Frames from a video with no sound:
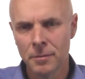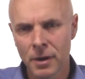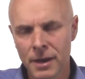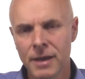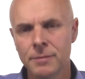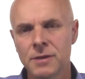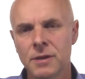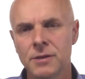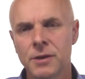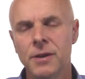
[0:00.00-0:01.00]
My name's
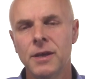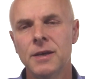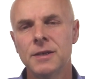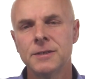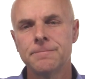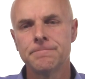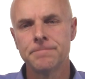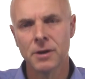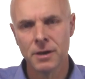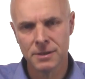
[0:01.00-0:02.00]
Tony Ayres,
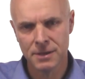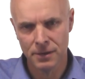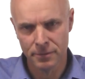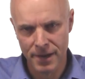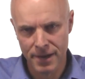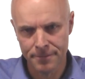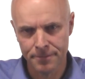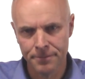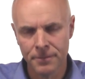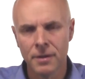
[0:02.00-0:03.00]
I'm going to tell you about it.
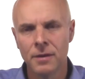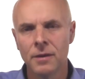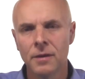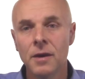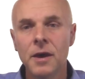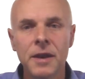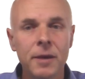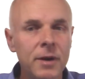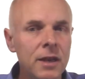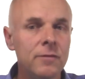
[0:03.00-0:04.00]
Now,
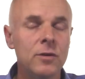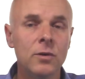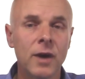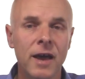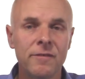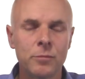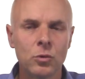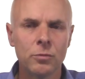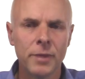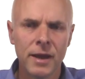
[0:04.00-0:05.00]
many of you have
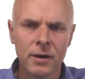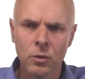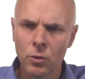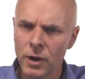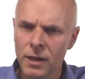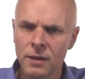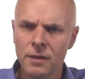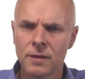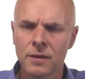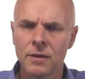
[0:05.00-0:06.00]
broadband already,
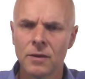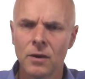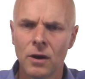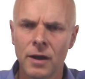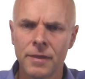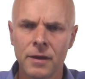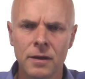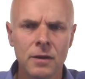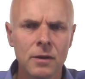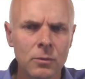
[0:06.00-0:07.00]

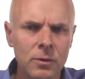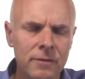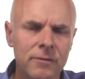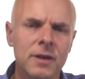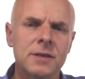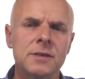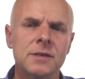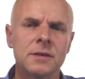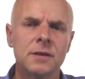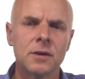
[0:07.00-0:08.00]
either with the
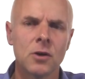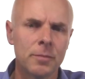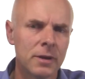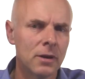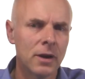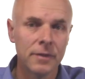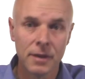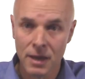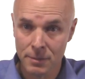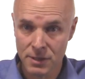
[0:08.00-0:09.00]
fixed copper line
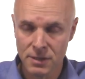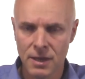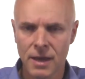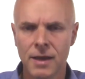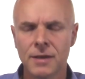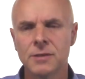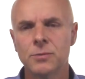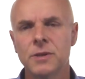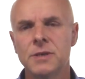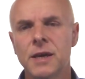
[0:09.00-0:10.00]
that comes into your house
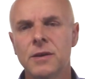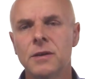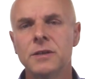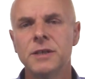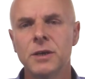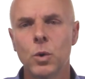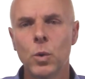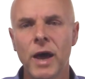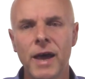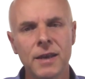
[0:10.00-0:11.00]
with a technology
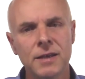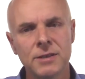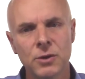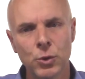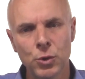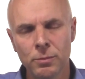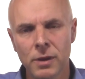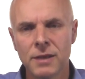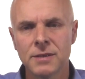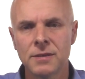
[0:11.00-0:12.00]
called ADSL 2
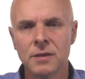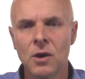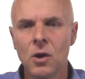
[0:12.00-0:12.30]
Plus,